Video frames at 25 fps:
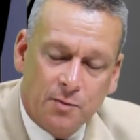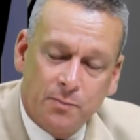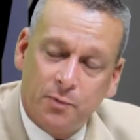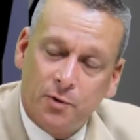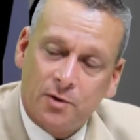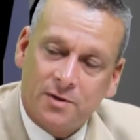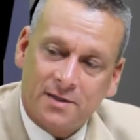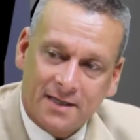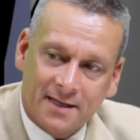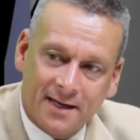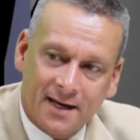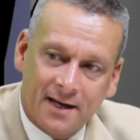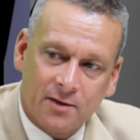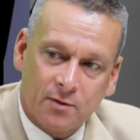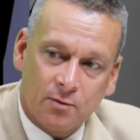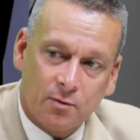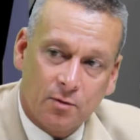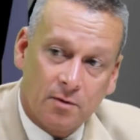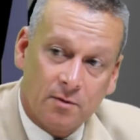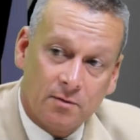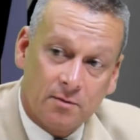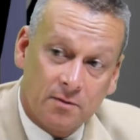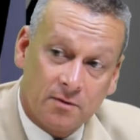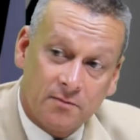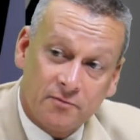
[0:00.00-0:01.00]
put together
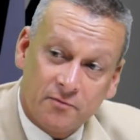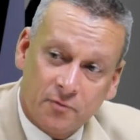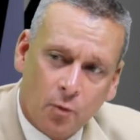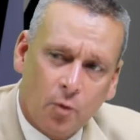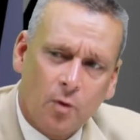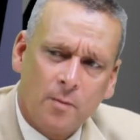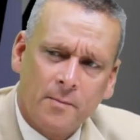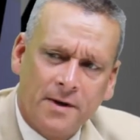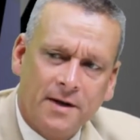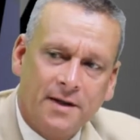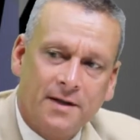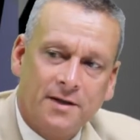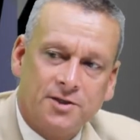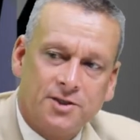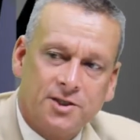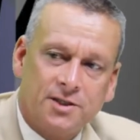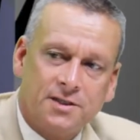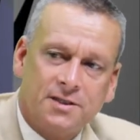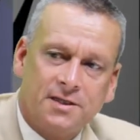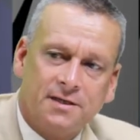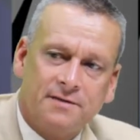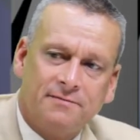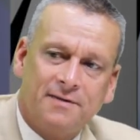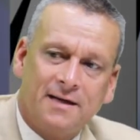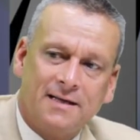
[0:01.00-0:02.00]
a reform
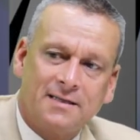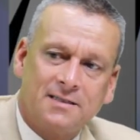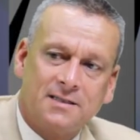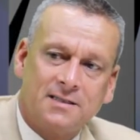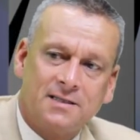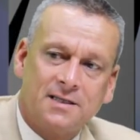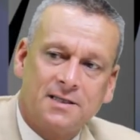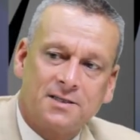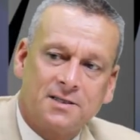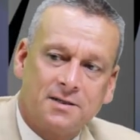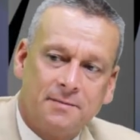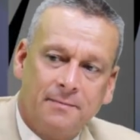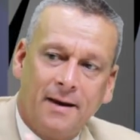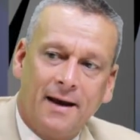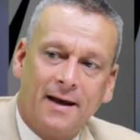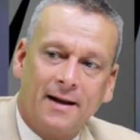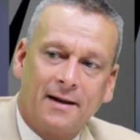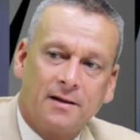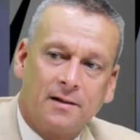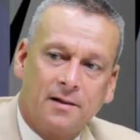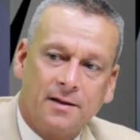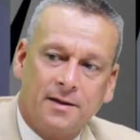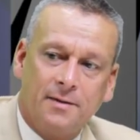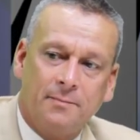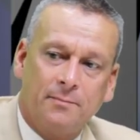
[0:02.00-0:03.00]
initiative that
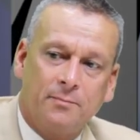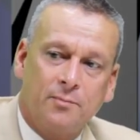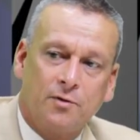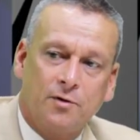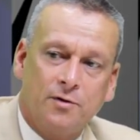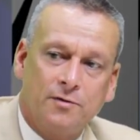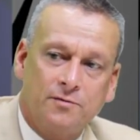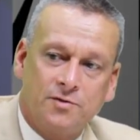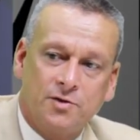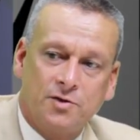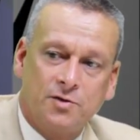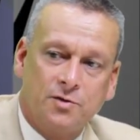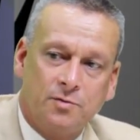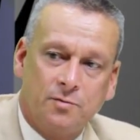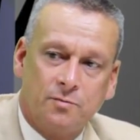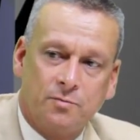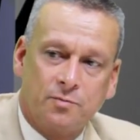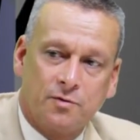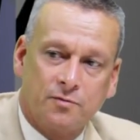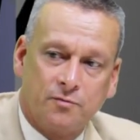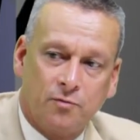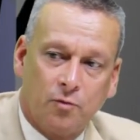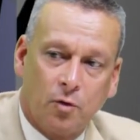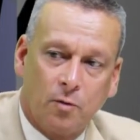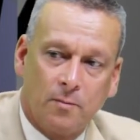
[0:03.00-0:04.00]
systematically improves student
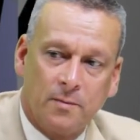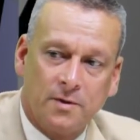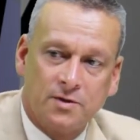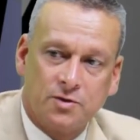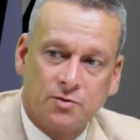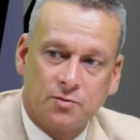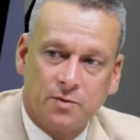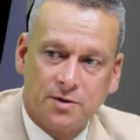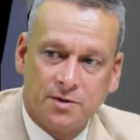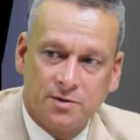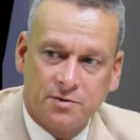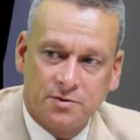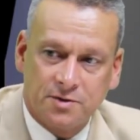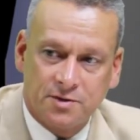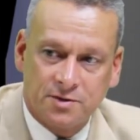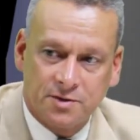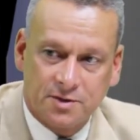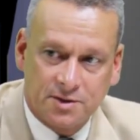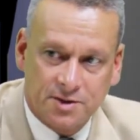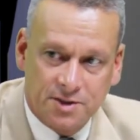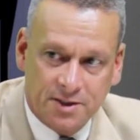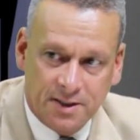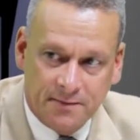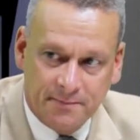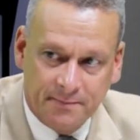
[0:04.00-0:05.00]
performance, reduces
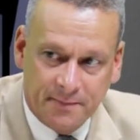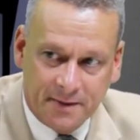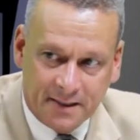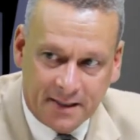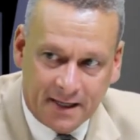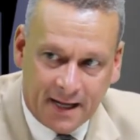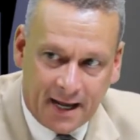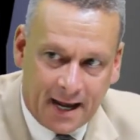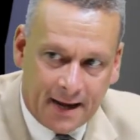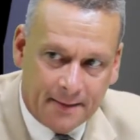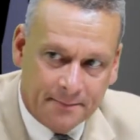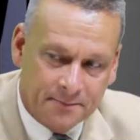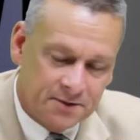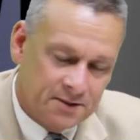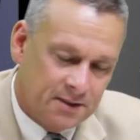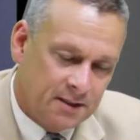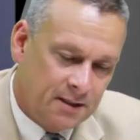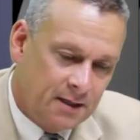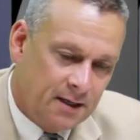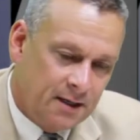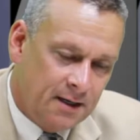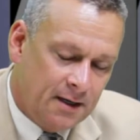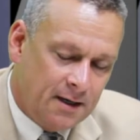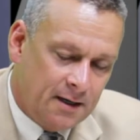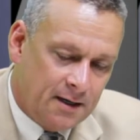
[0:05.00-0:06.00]
achievement gaps.
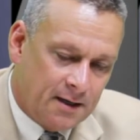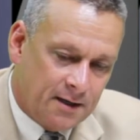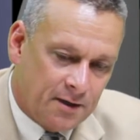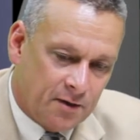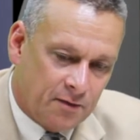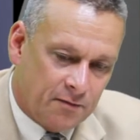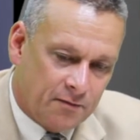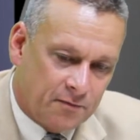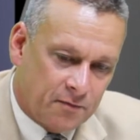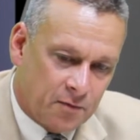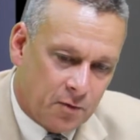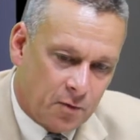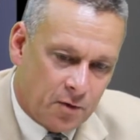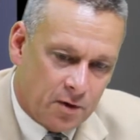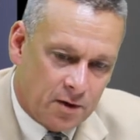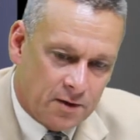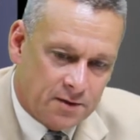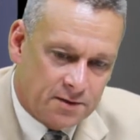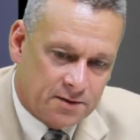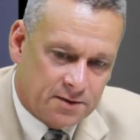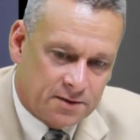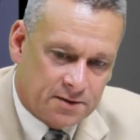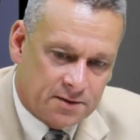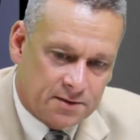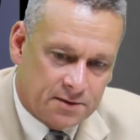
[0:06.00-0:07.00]

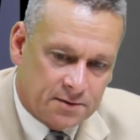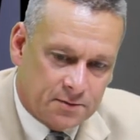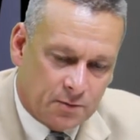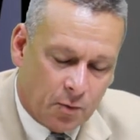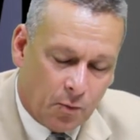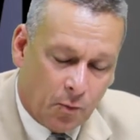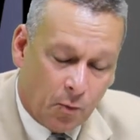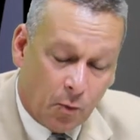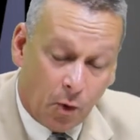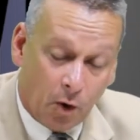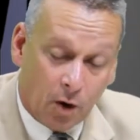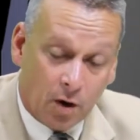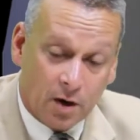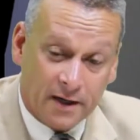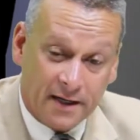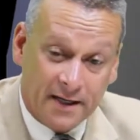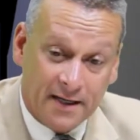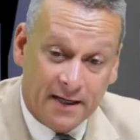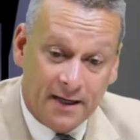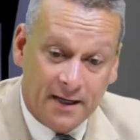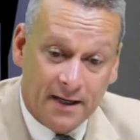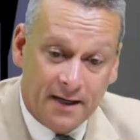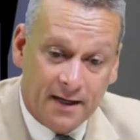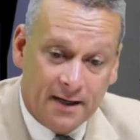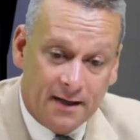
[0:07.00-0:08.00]
Florida's work
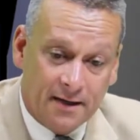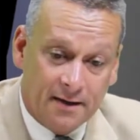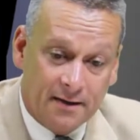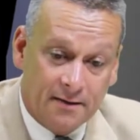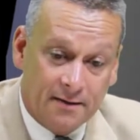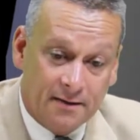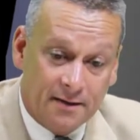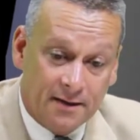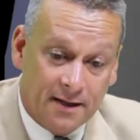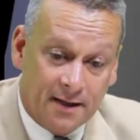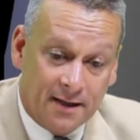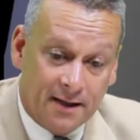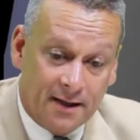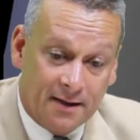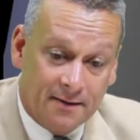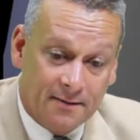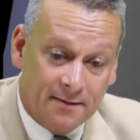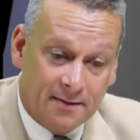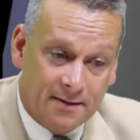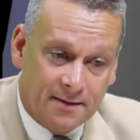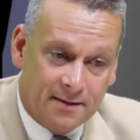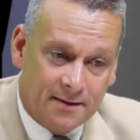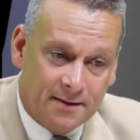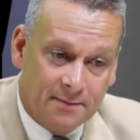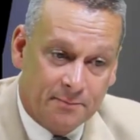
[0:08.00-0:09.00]
in
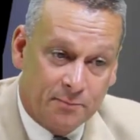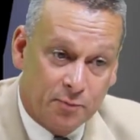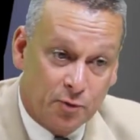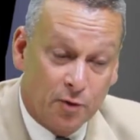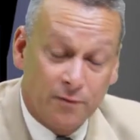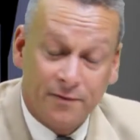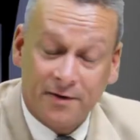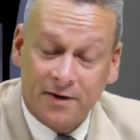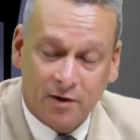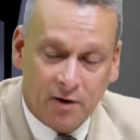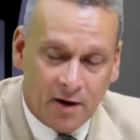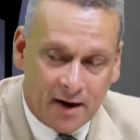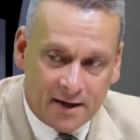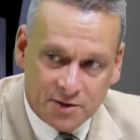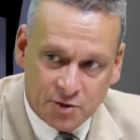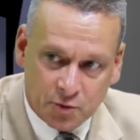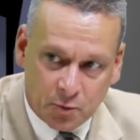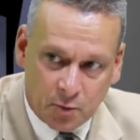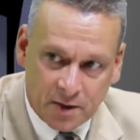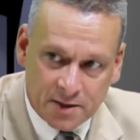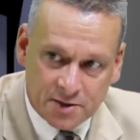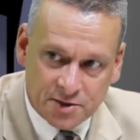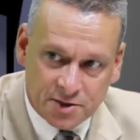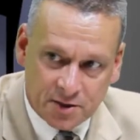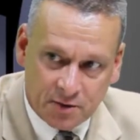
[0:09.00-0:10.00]
improving
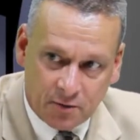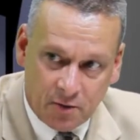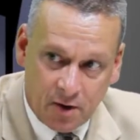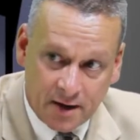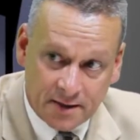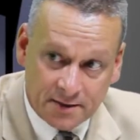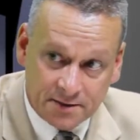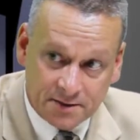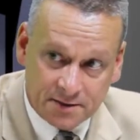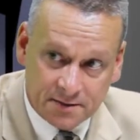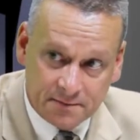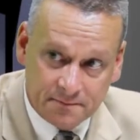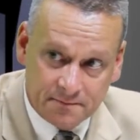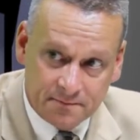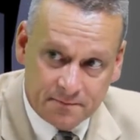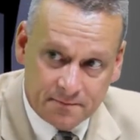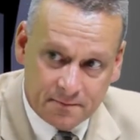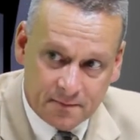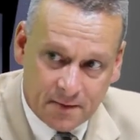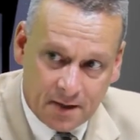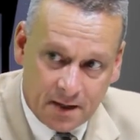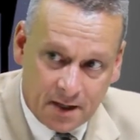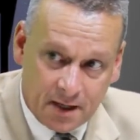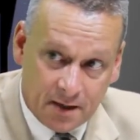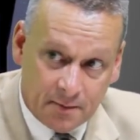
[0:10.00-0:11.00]
graduation rates,
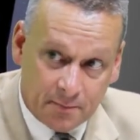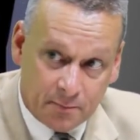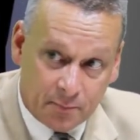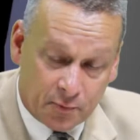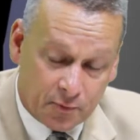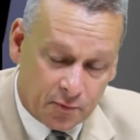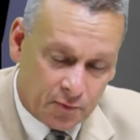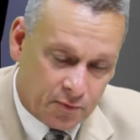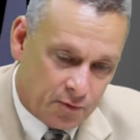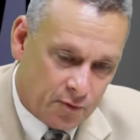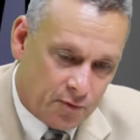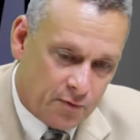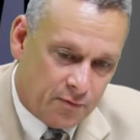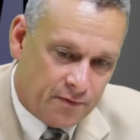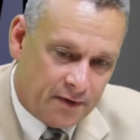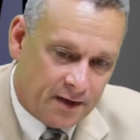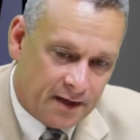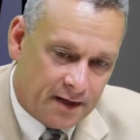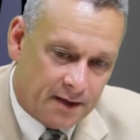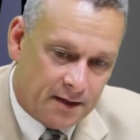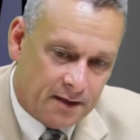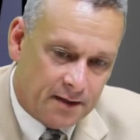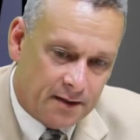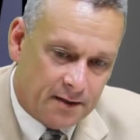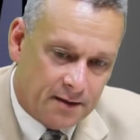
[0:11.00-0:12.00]

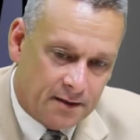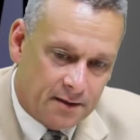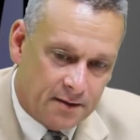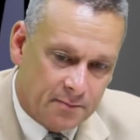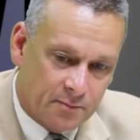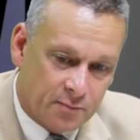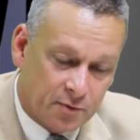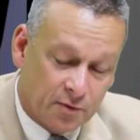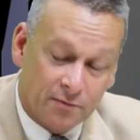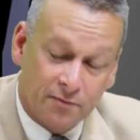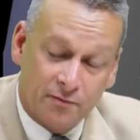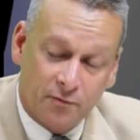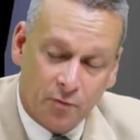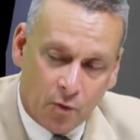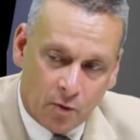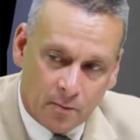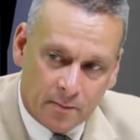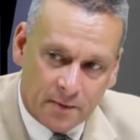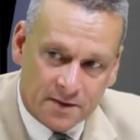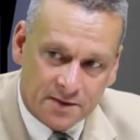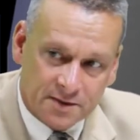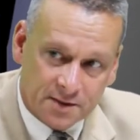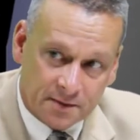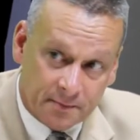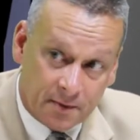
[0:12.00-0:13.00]
improving
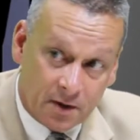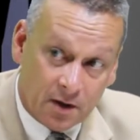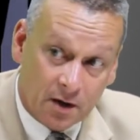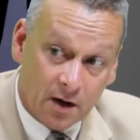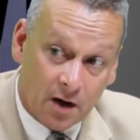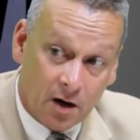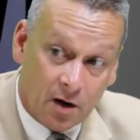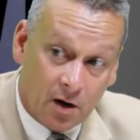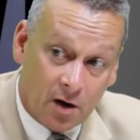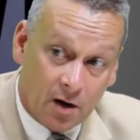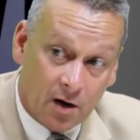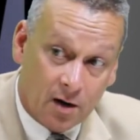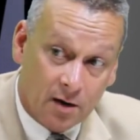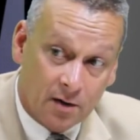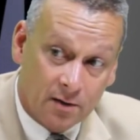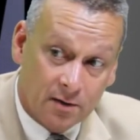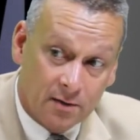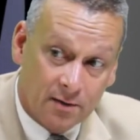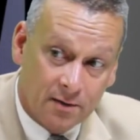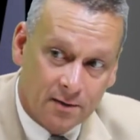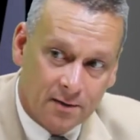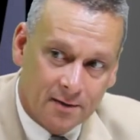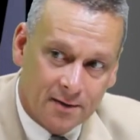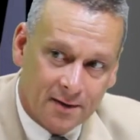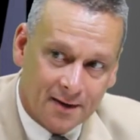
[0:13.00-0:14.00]
performance among our
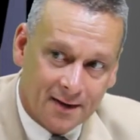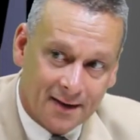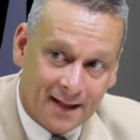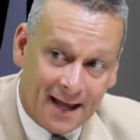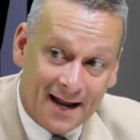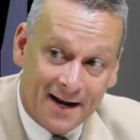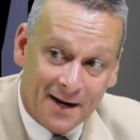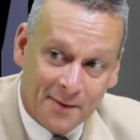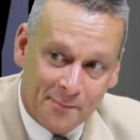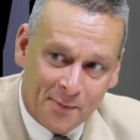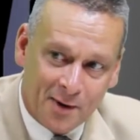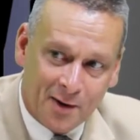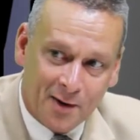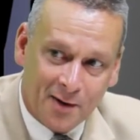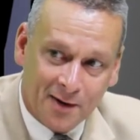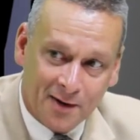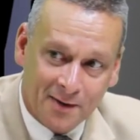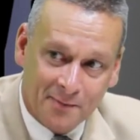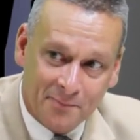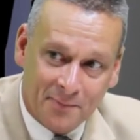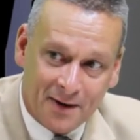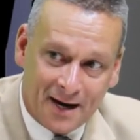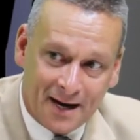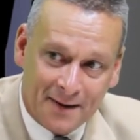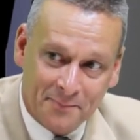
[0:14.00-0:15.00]
Latin
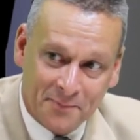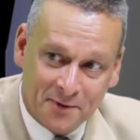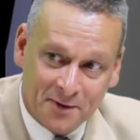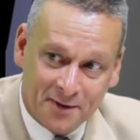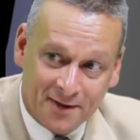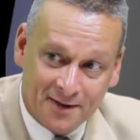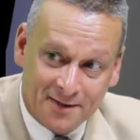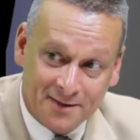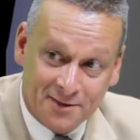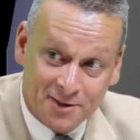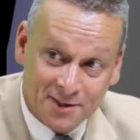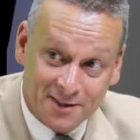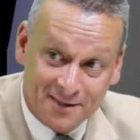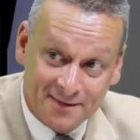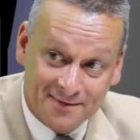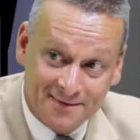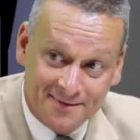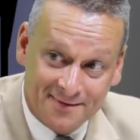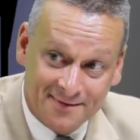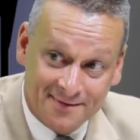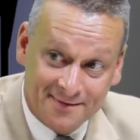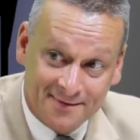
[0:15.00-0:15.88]
American population,